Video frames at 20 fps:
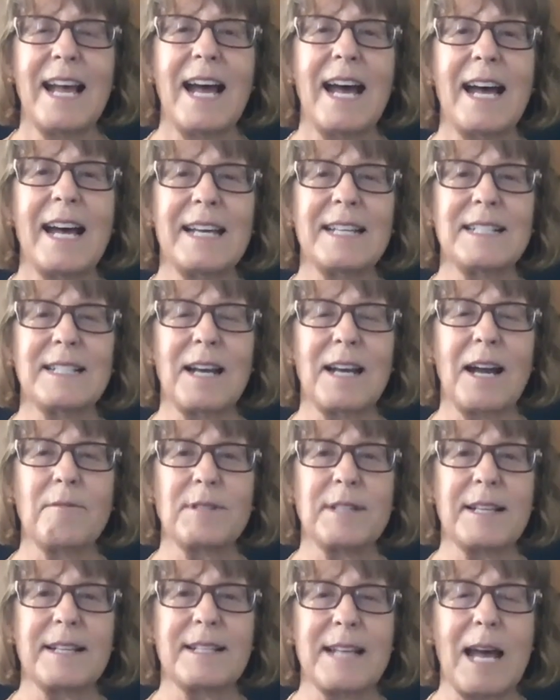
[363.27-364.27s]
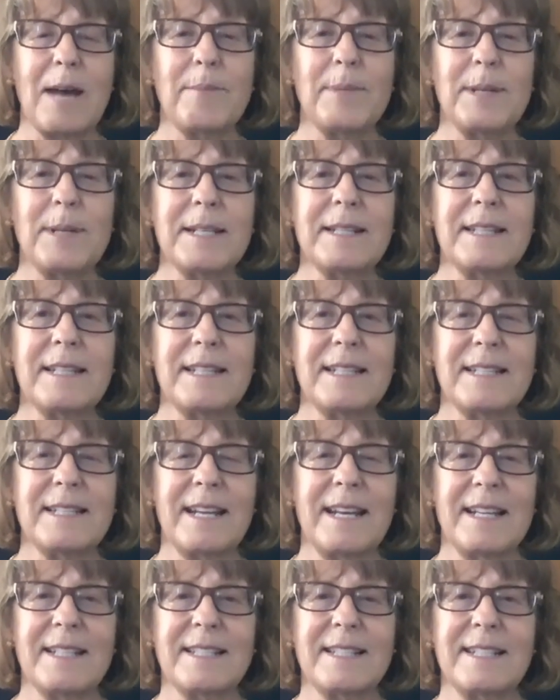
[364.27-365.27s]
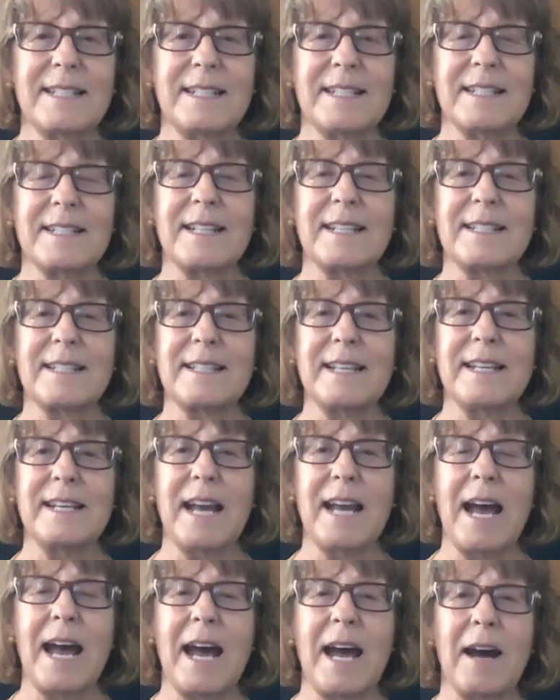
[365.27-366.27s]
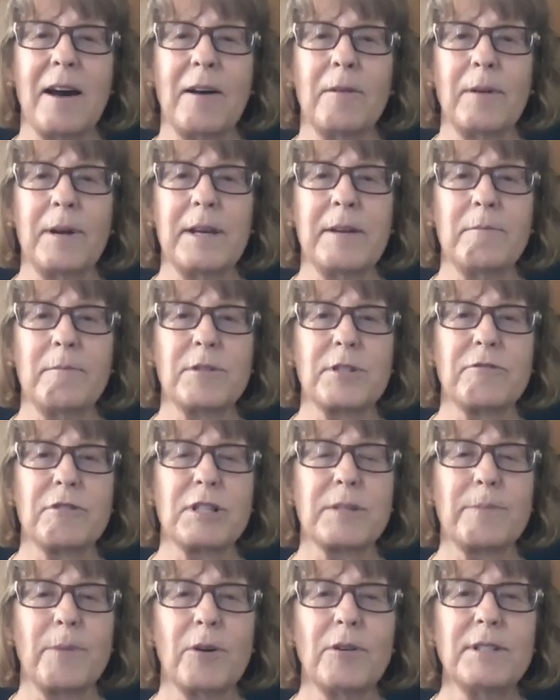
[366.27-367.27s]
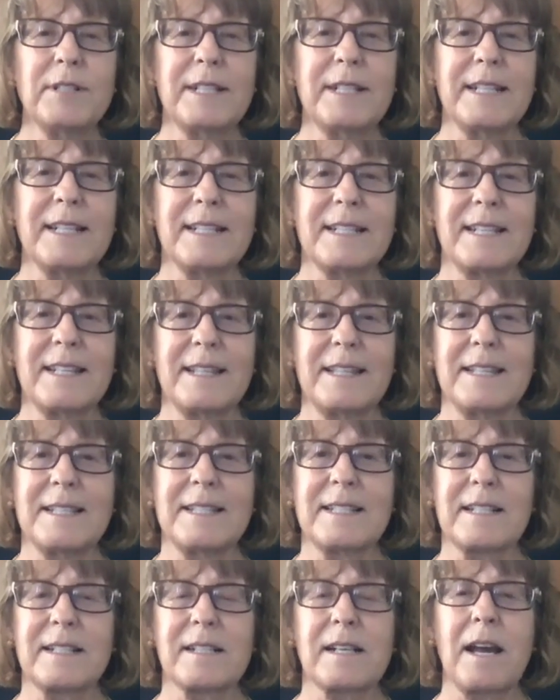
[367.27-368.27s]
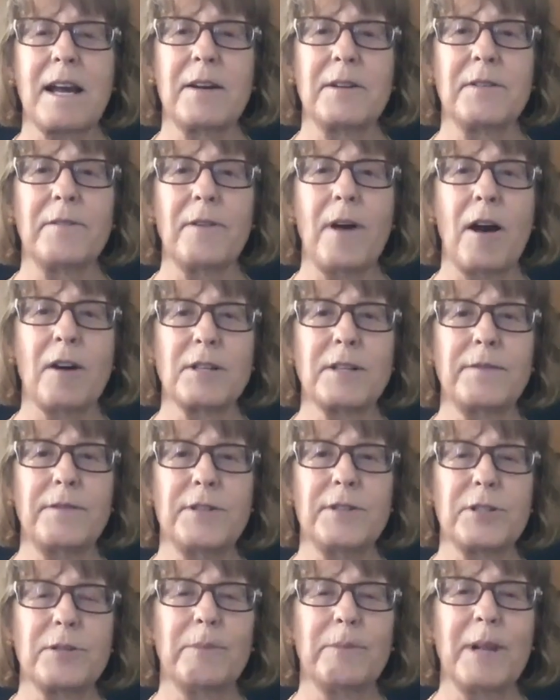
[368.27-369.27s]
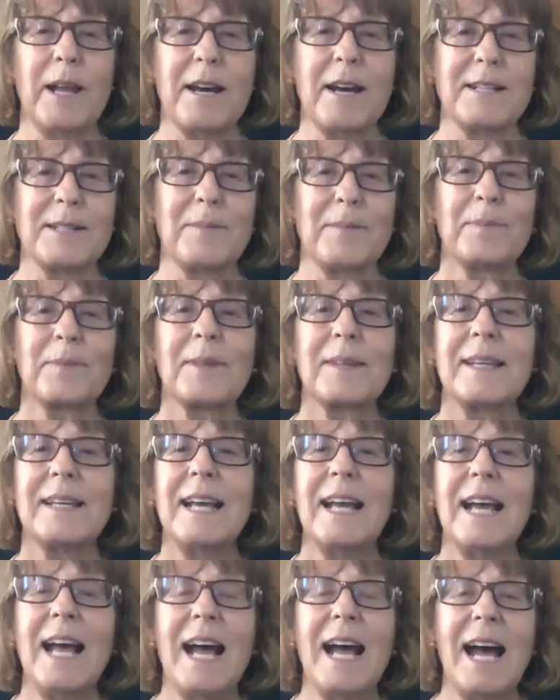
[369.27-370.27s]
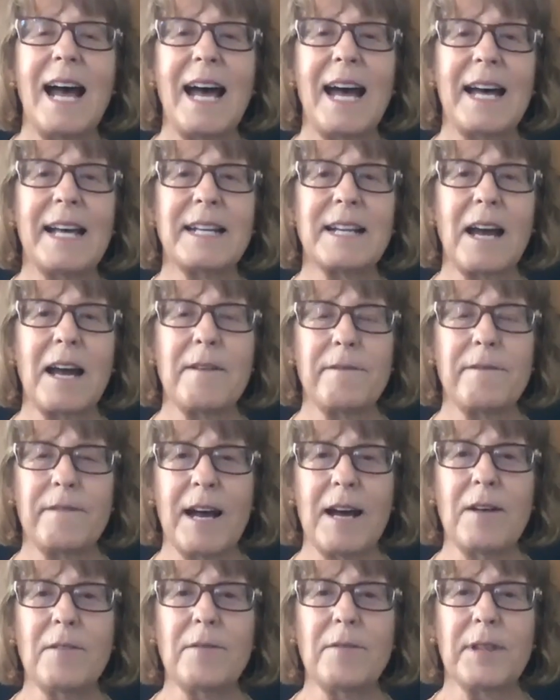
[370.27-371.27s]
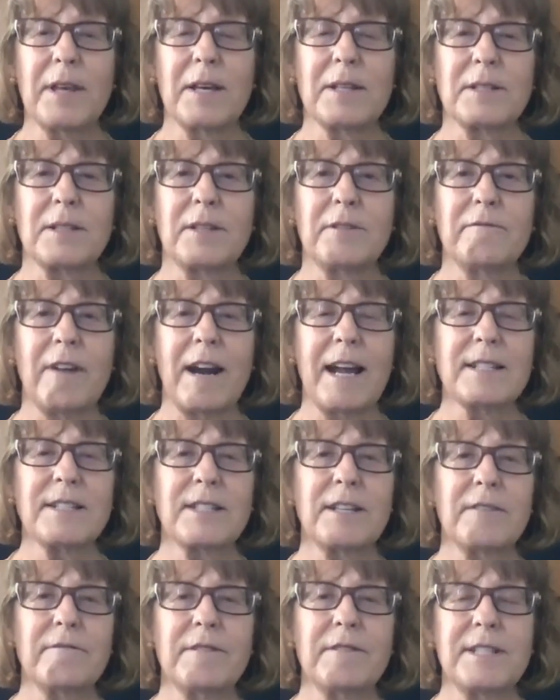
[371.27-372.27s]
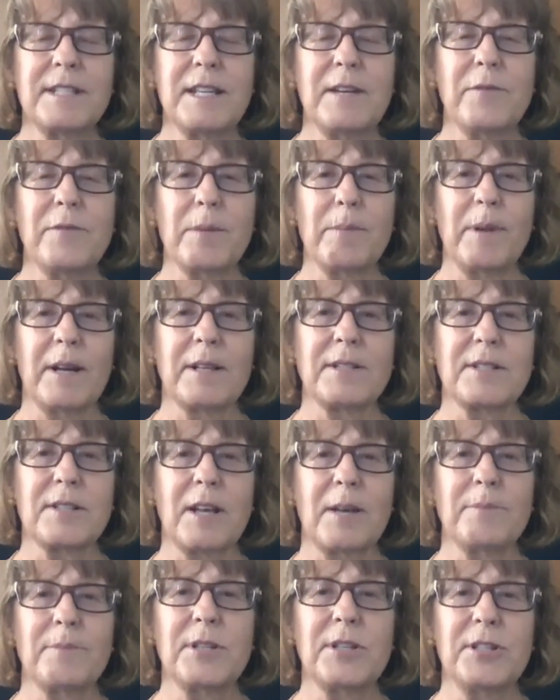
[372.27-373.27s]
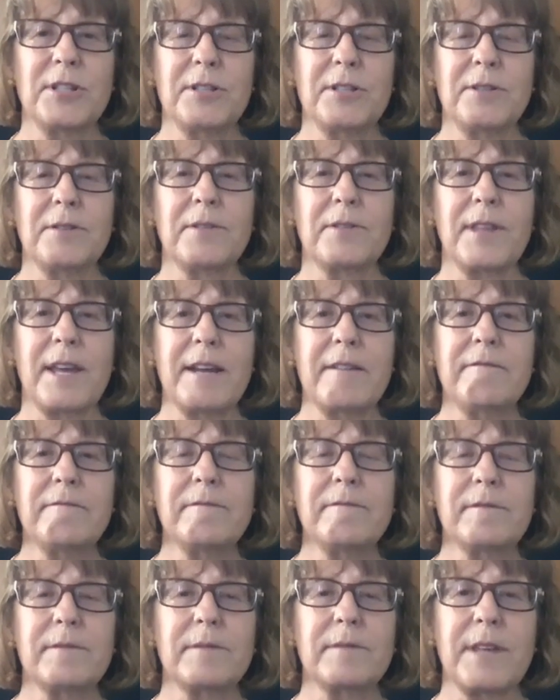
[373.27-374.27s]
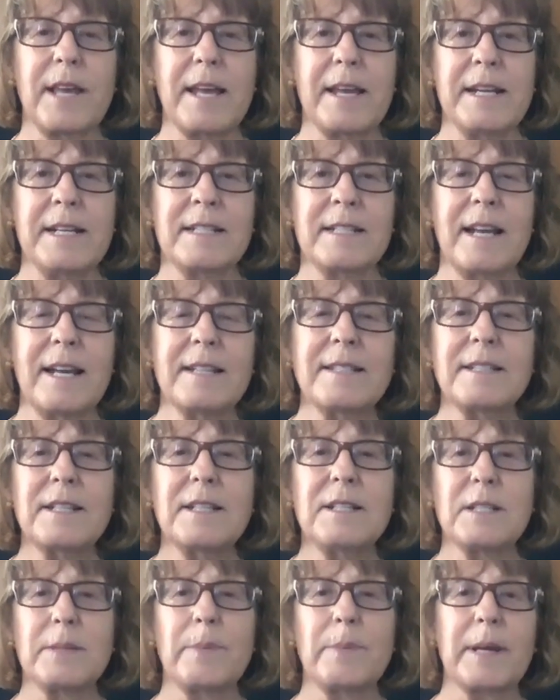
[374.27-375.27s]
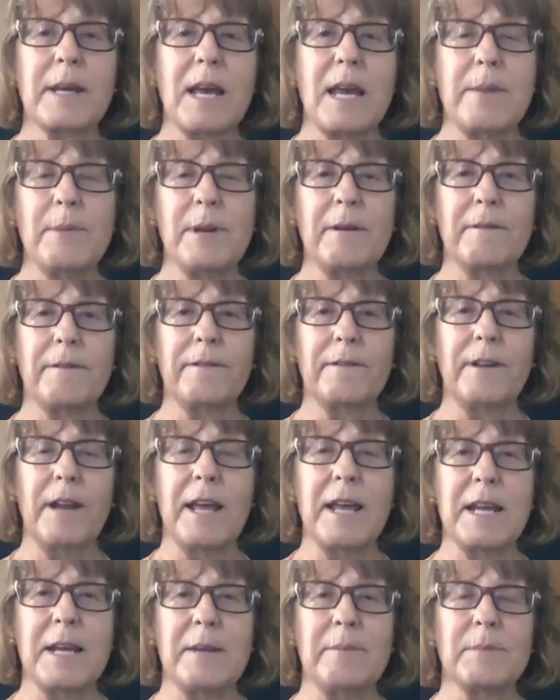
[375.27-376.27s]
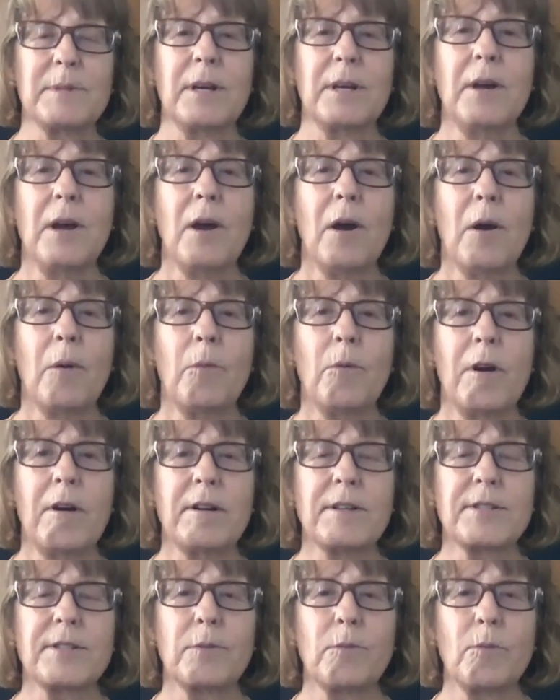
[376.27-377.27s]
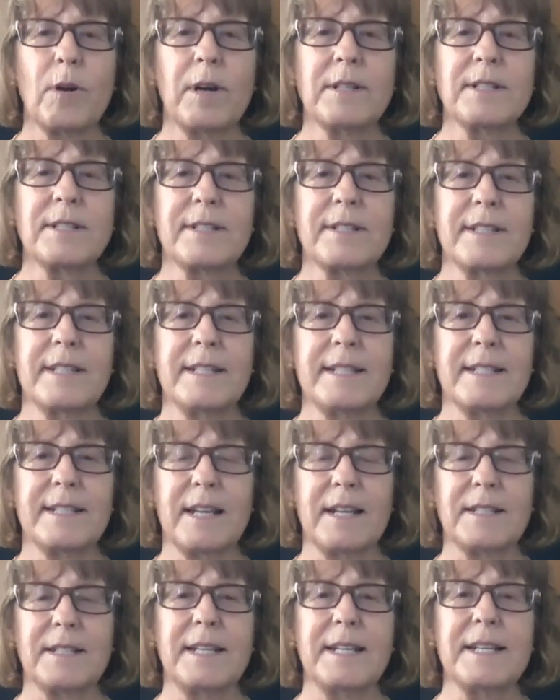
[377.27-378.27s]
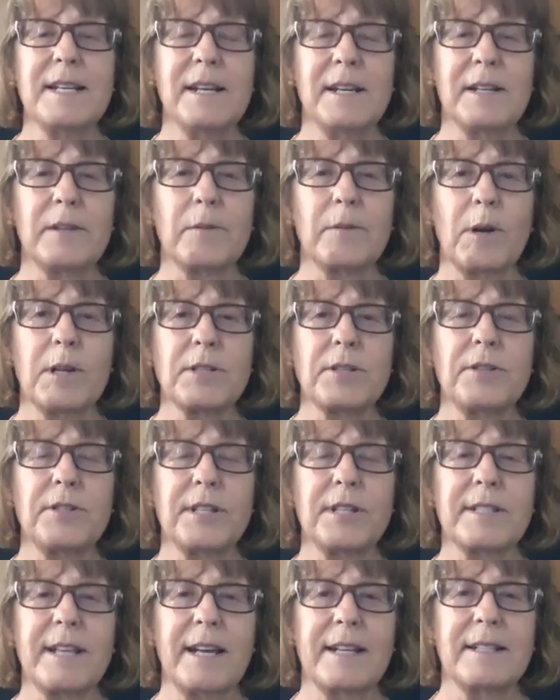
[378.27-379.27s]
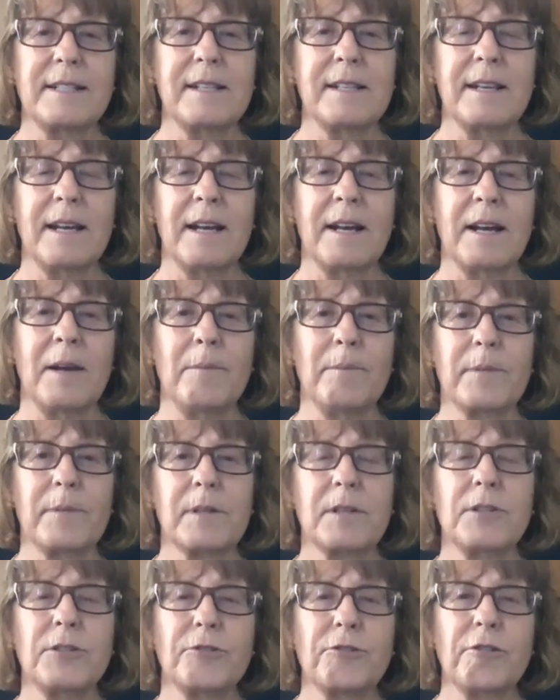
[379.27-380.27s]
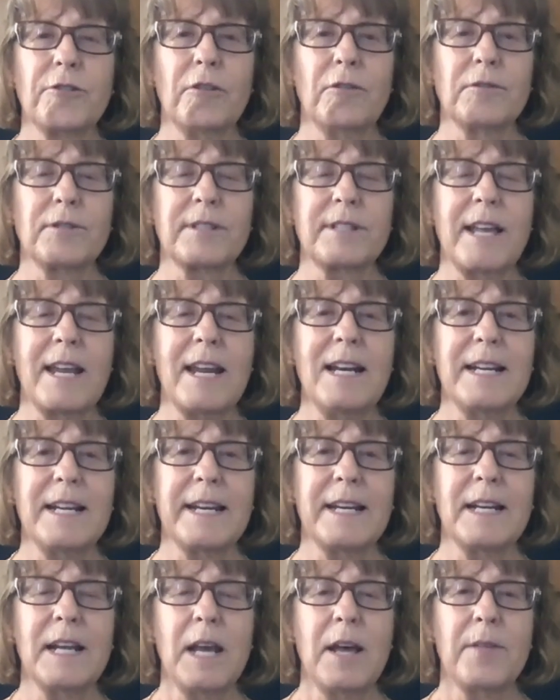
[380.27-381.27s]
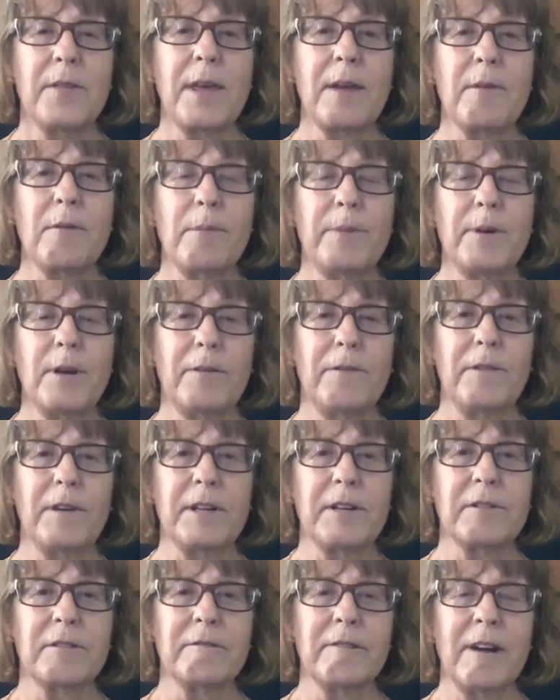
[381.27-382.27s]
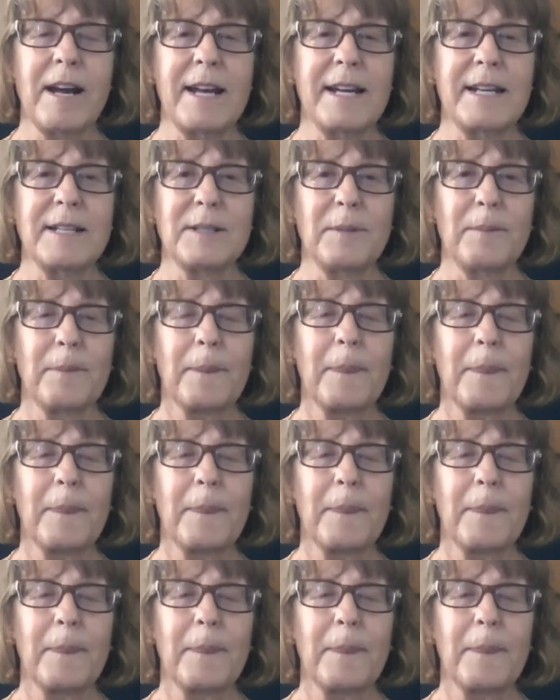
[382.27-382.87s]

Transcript: And I was examining the intestine to see how it was responding to this kind of artificial blood. And I found that the rats that received the blood substitute, their intestines became inflamed, whereas the ones that didn't, the ones who just had control saline, they were perfectly all right.